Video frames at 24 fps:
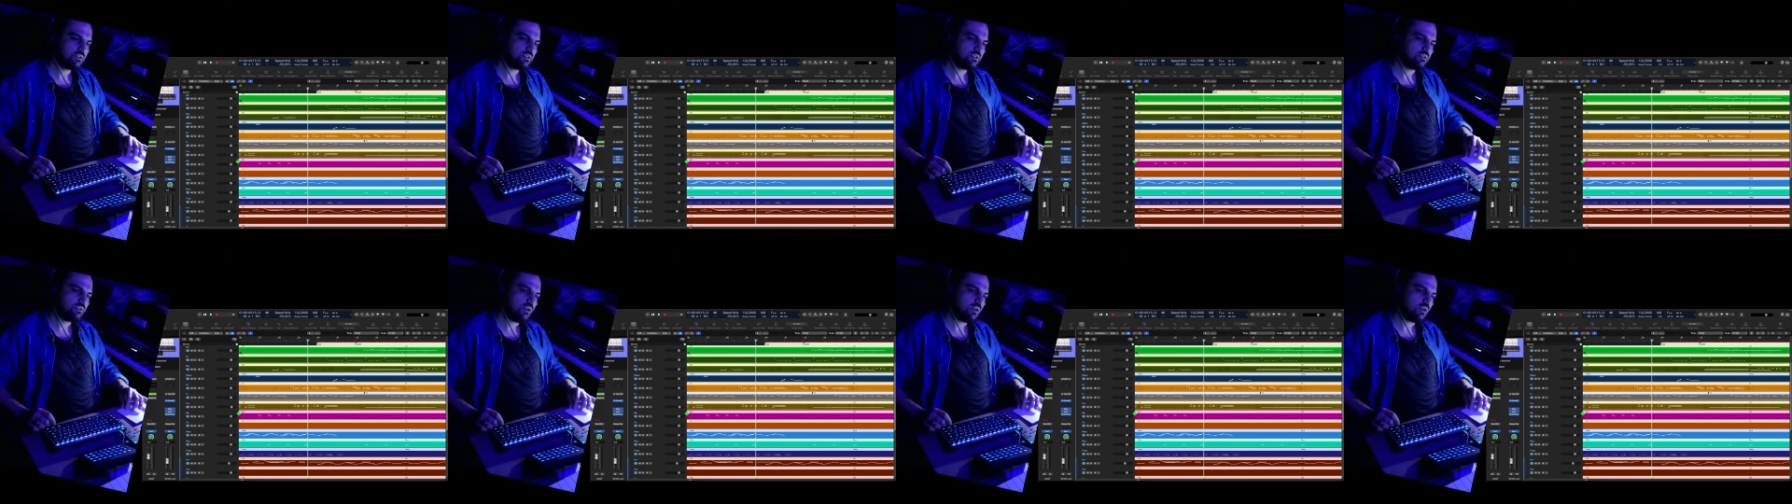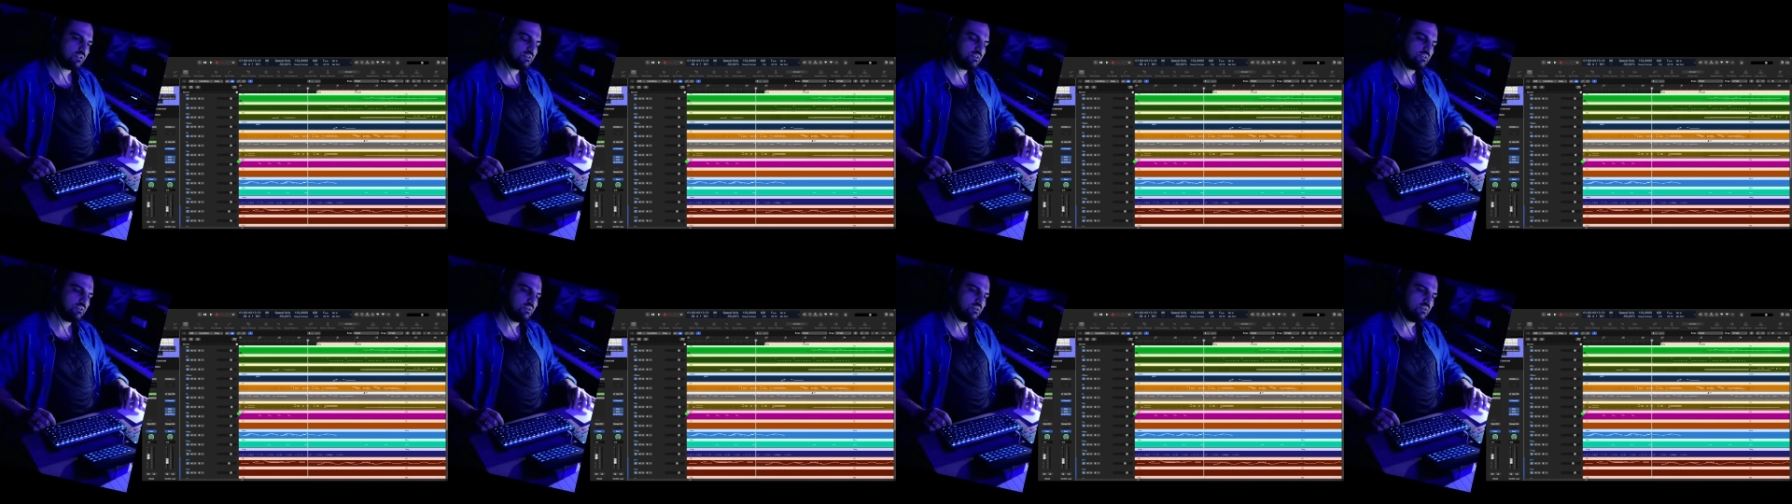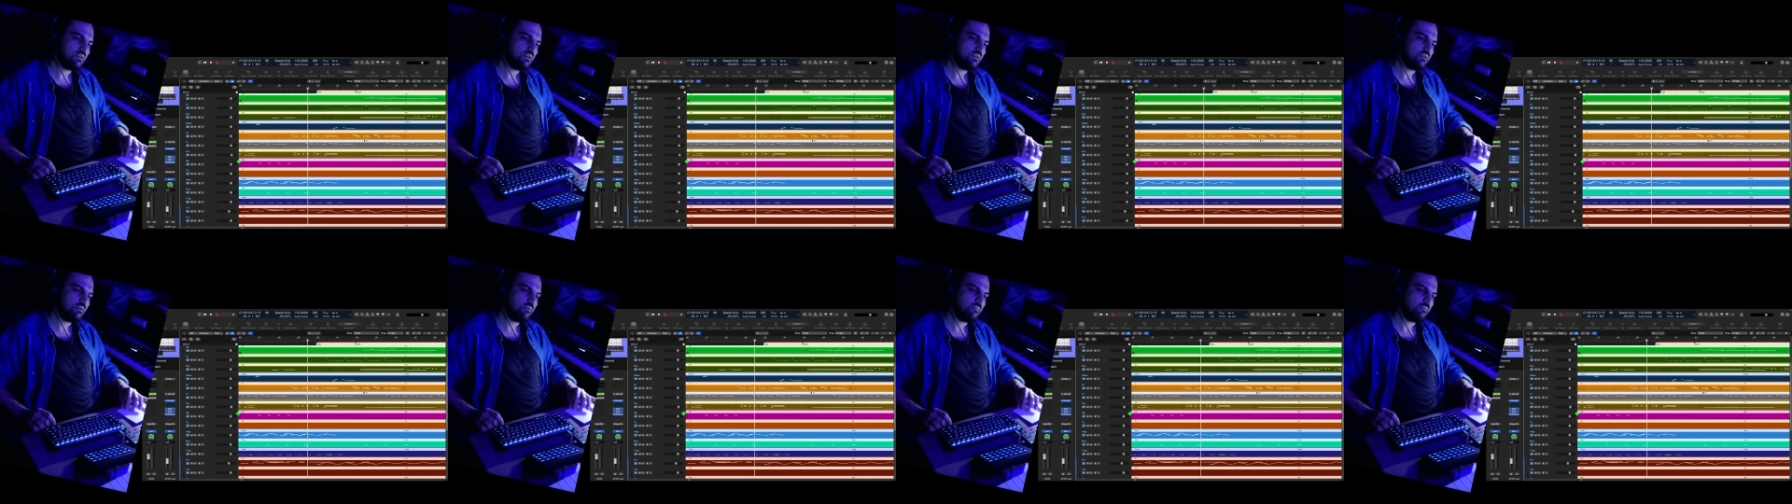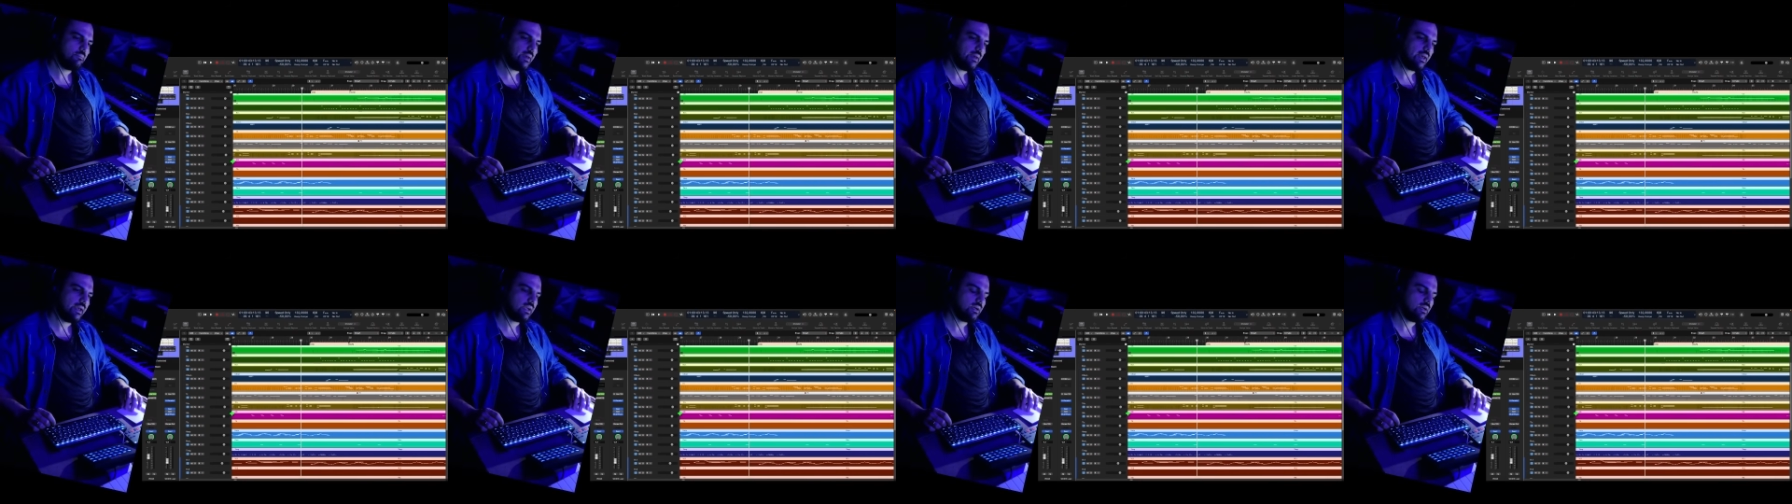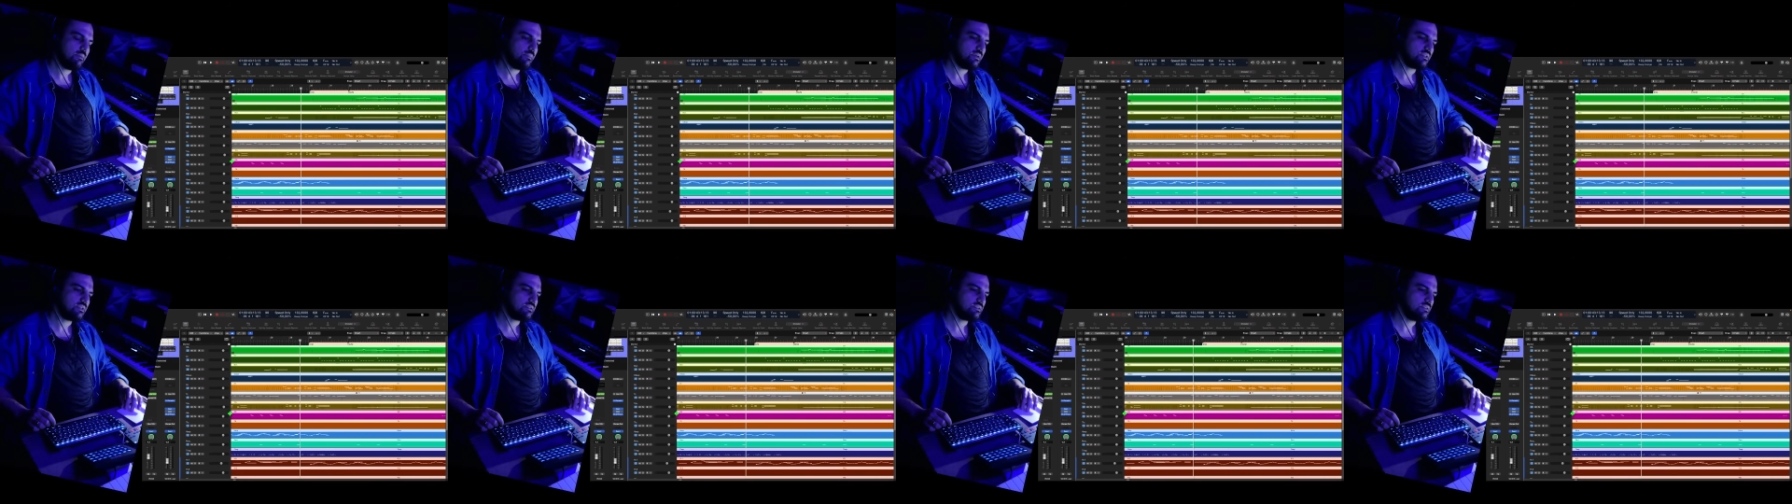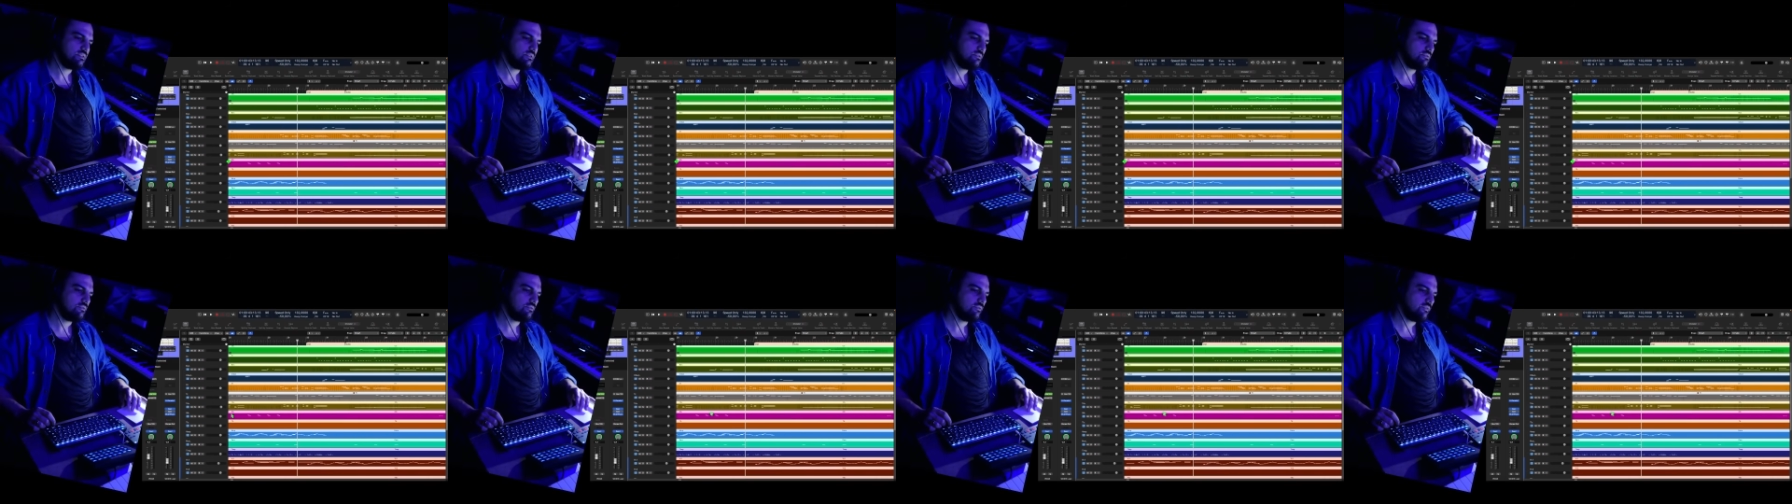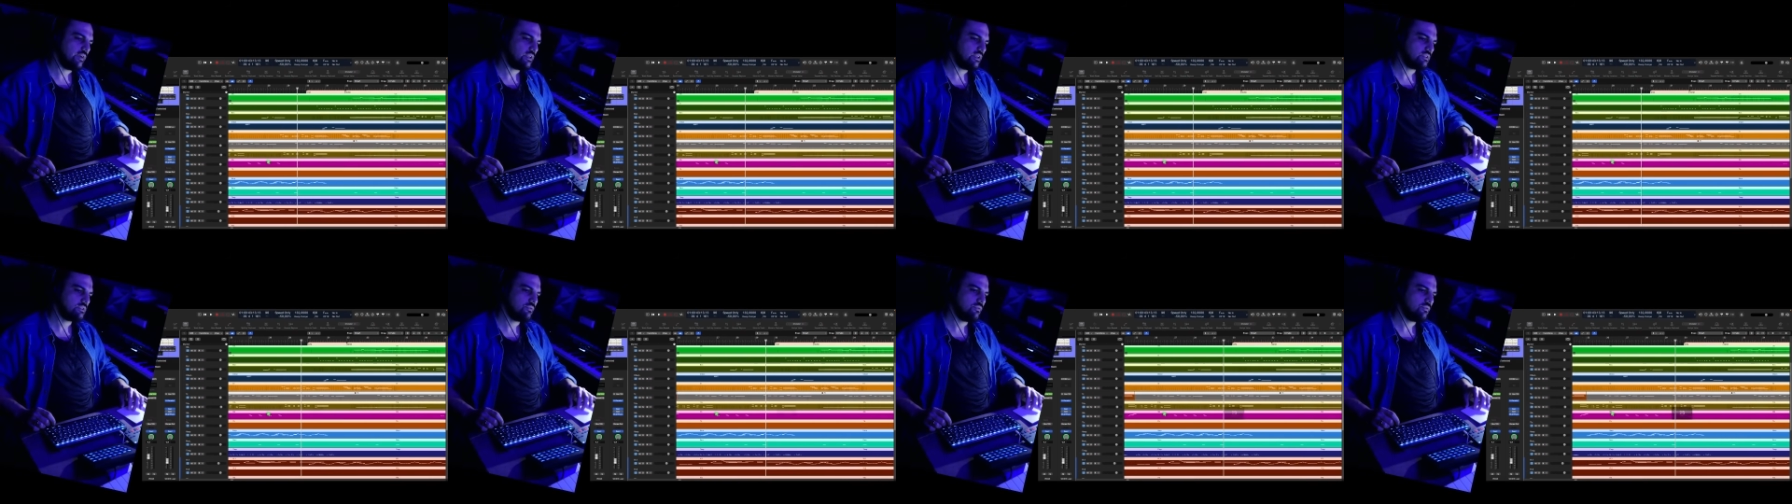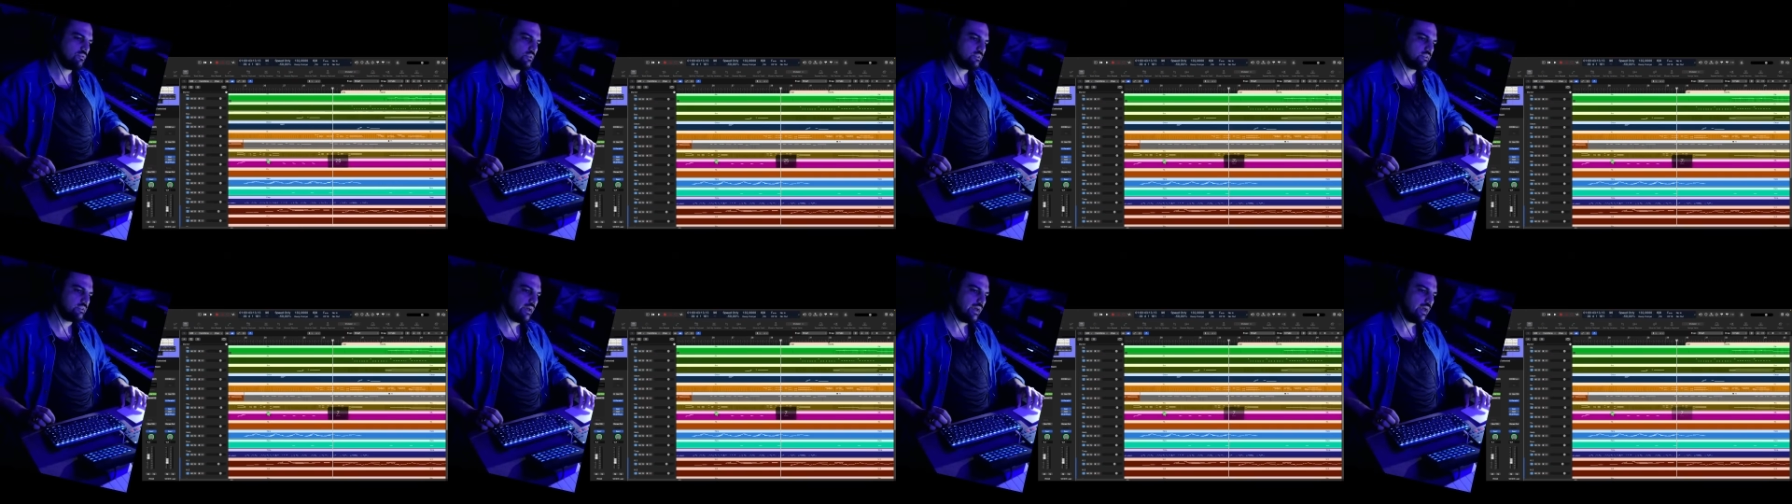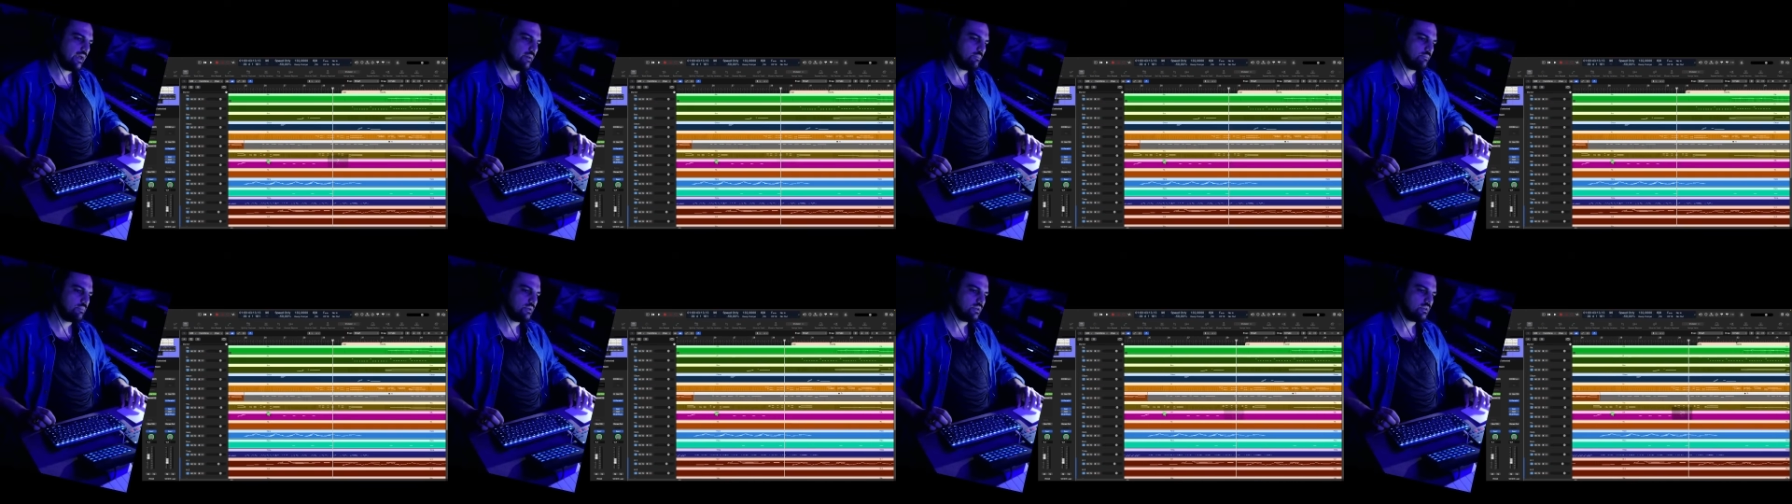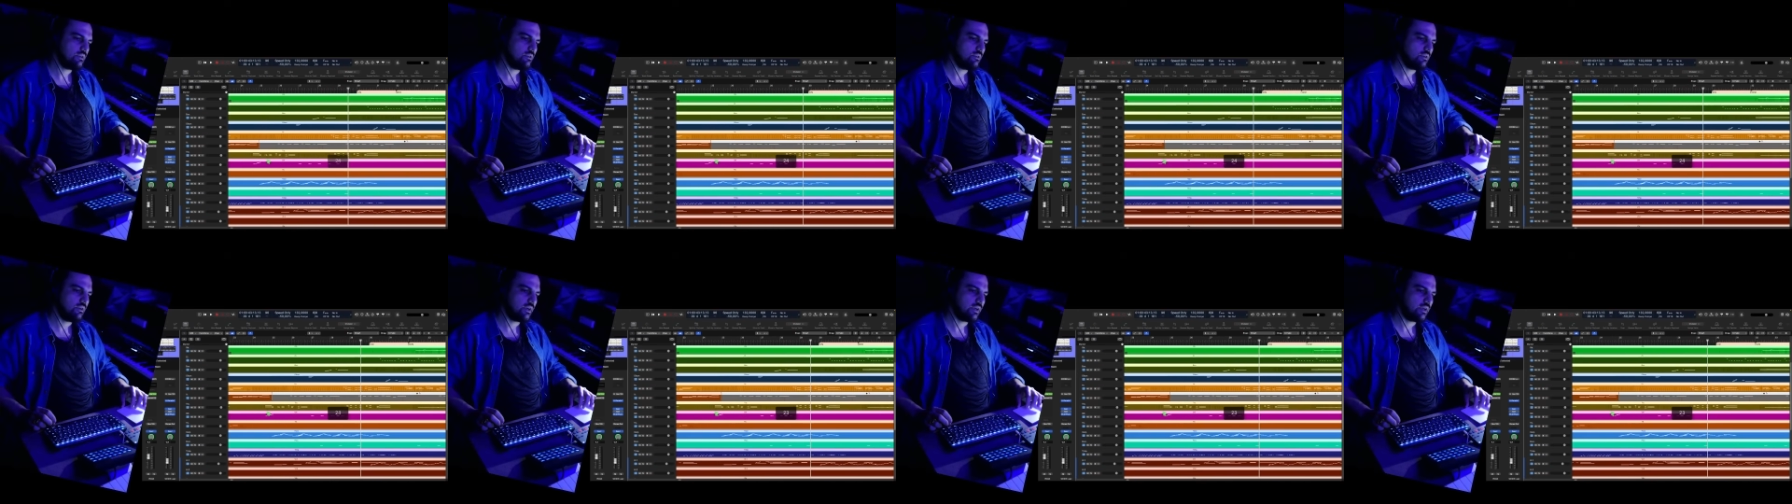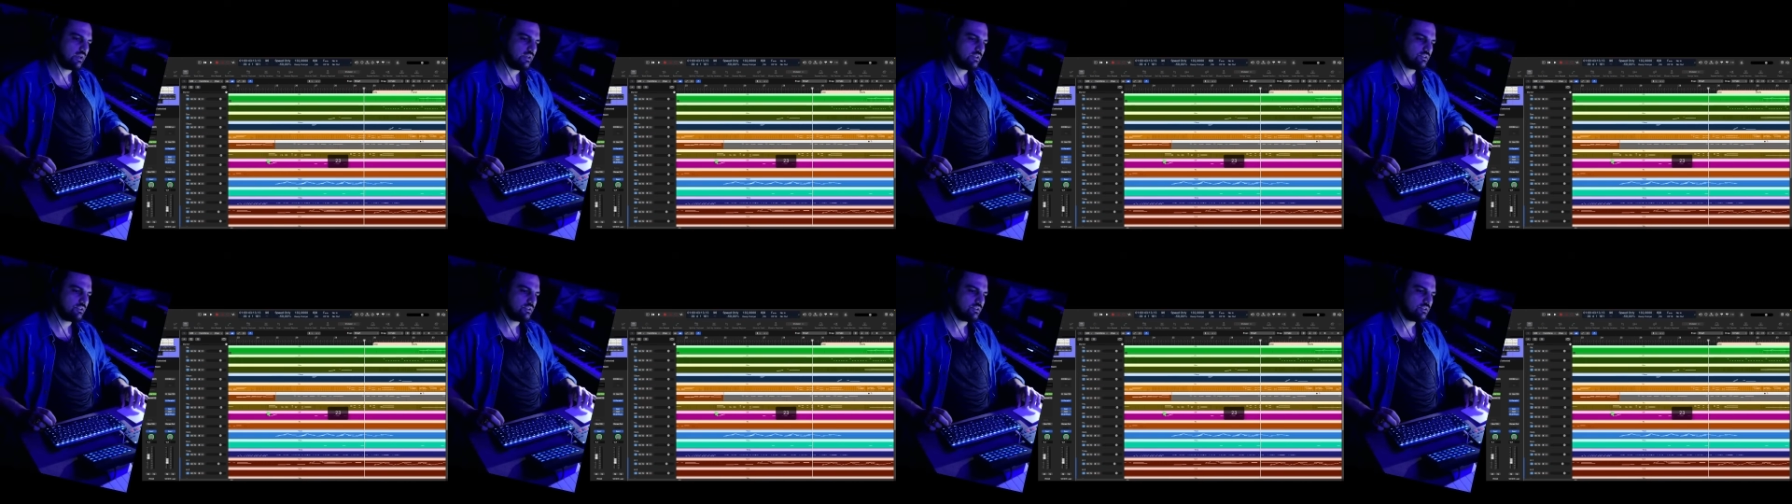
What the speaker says: not a mega massive fast food epic, okay?